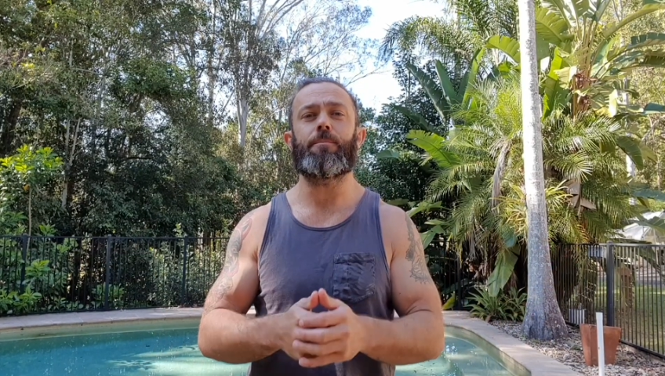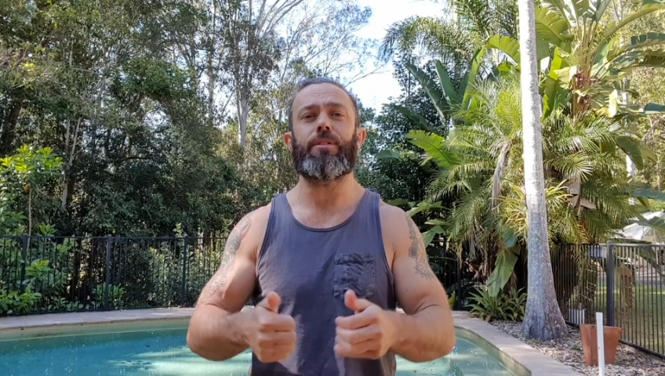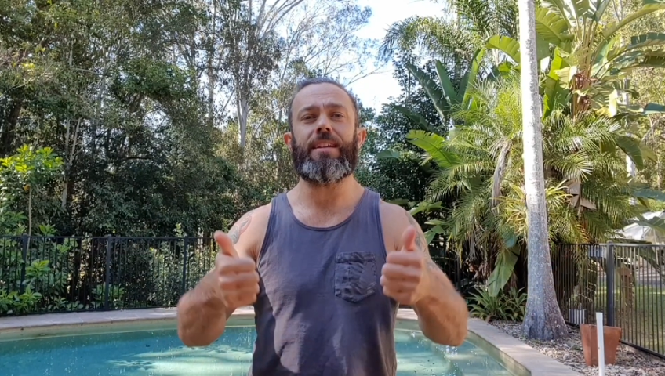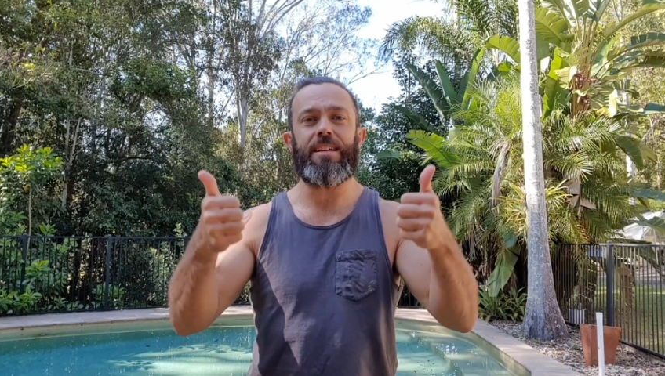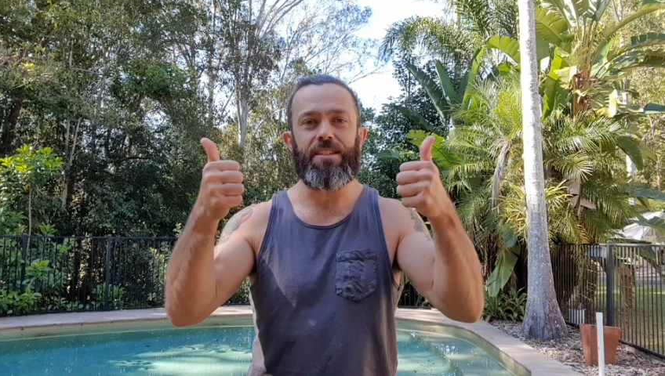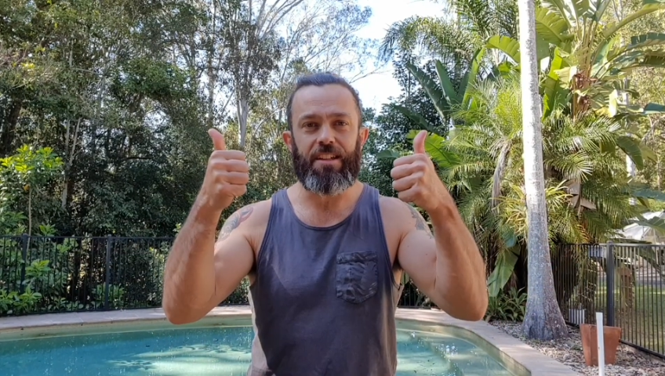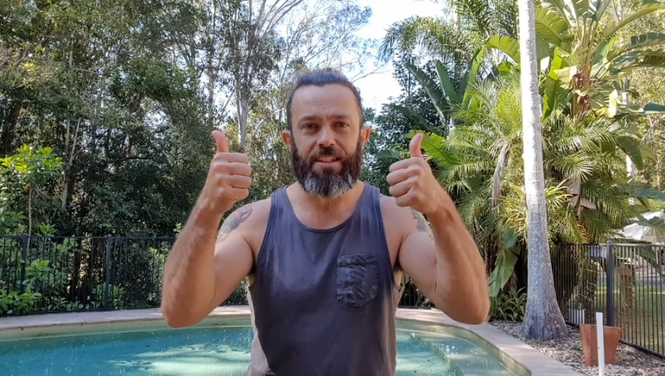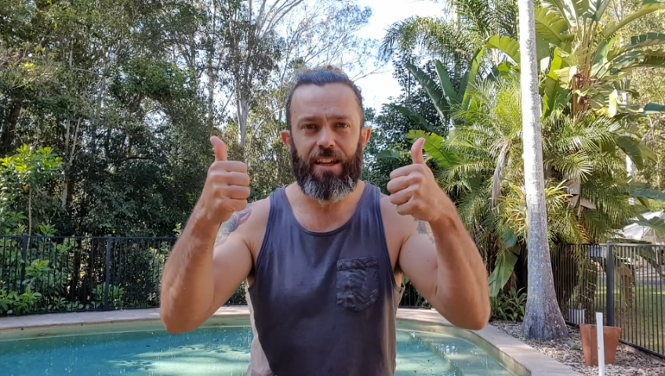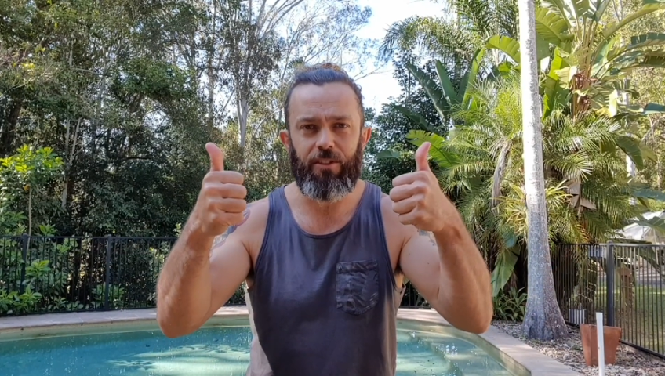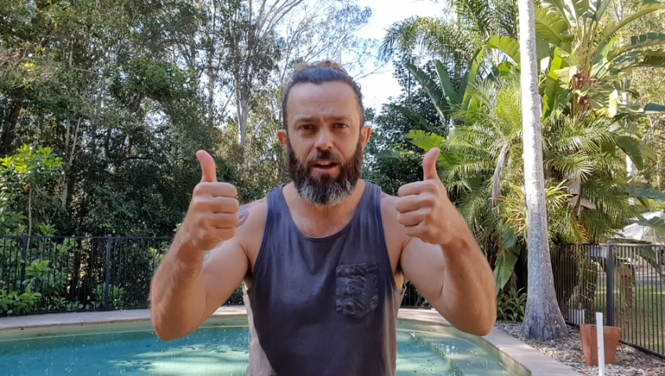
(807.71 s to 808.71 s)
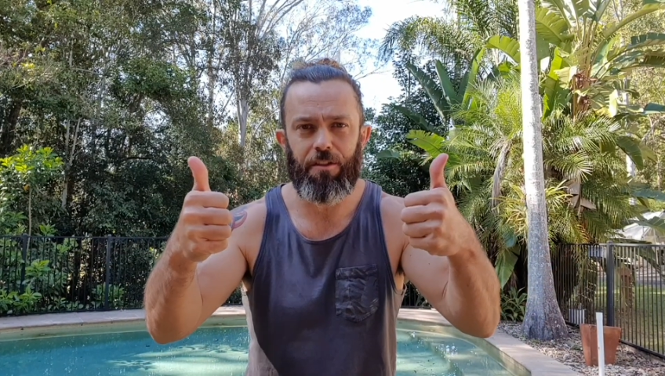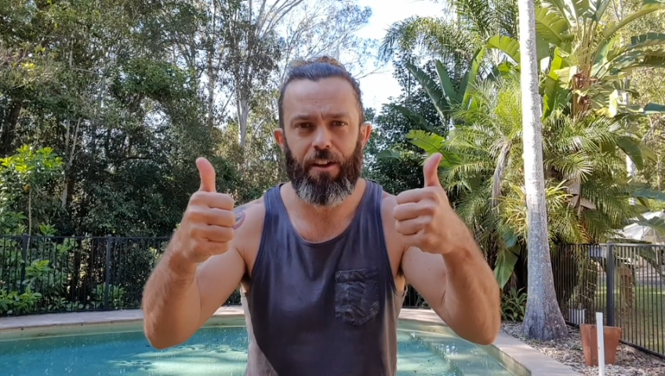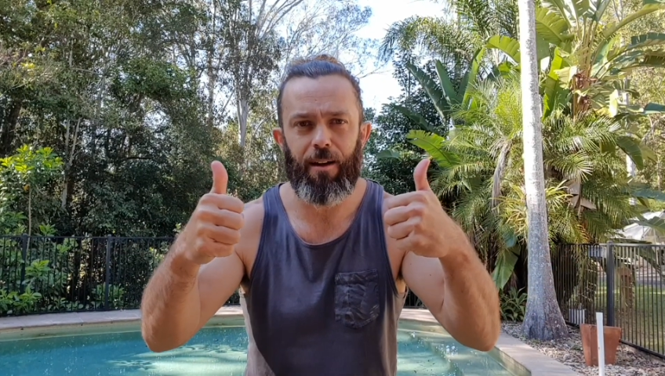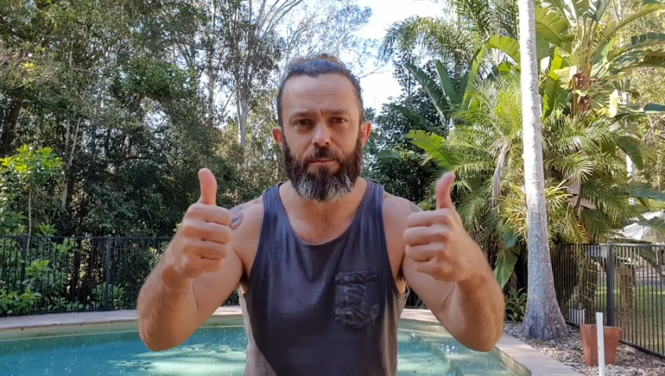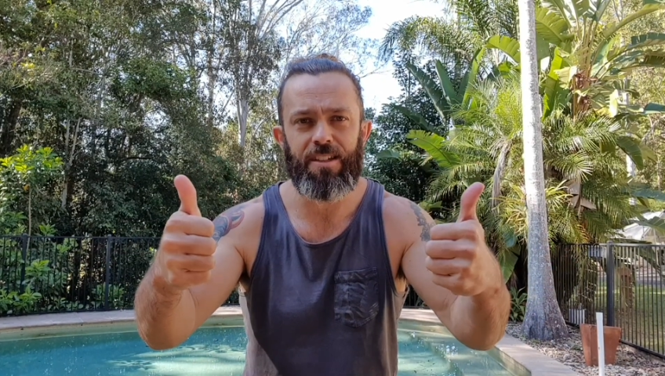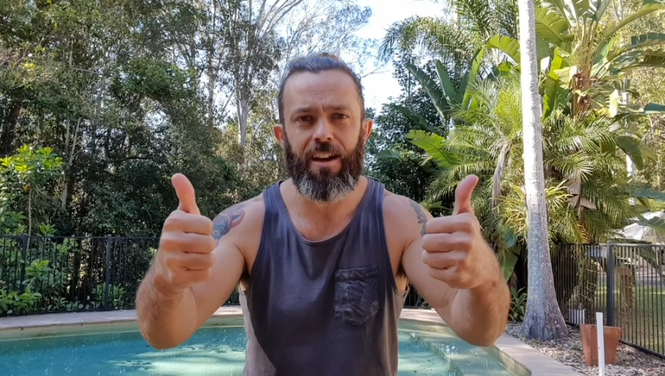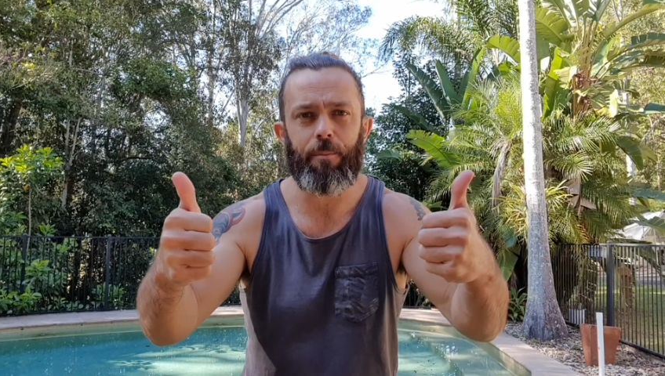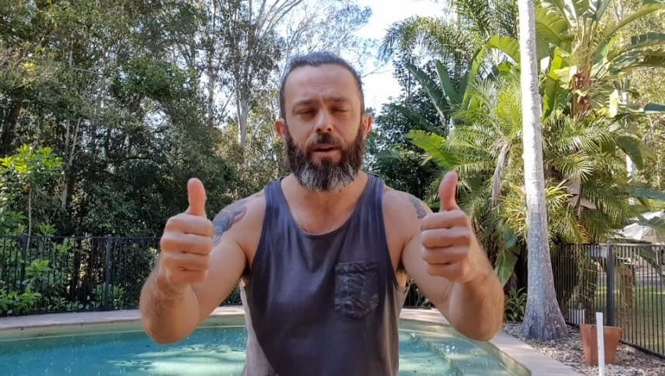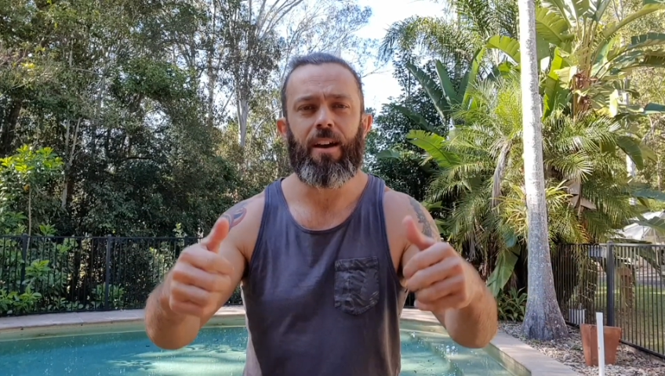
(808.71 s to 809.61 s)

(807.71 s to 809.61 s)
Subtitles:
please give it a thumbs up.